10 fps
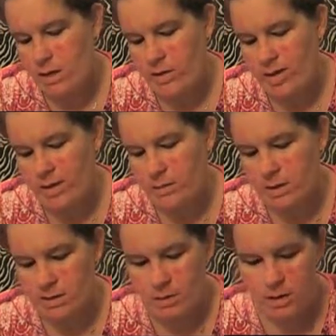I tried to pick
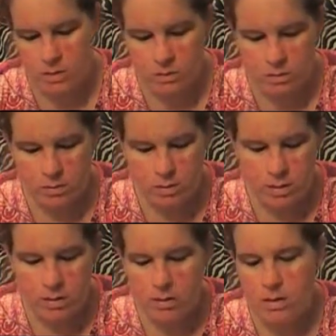some of the older
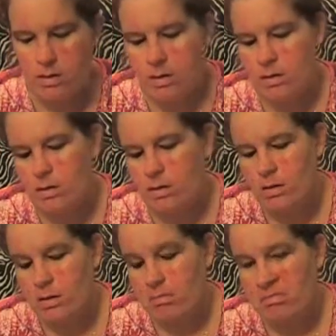ones
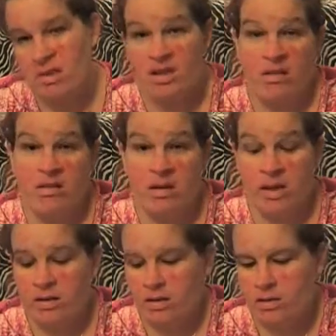because I thought
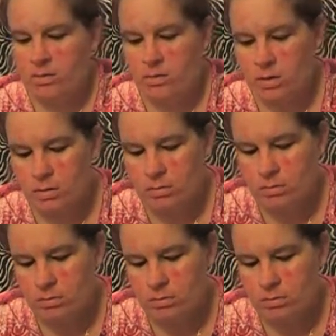they looked cooler.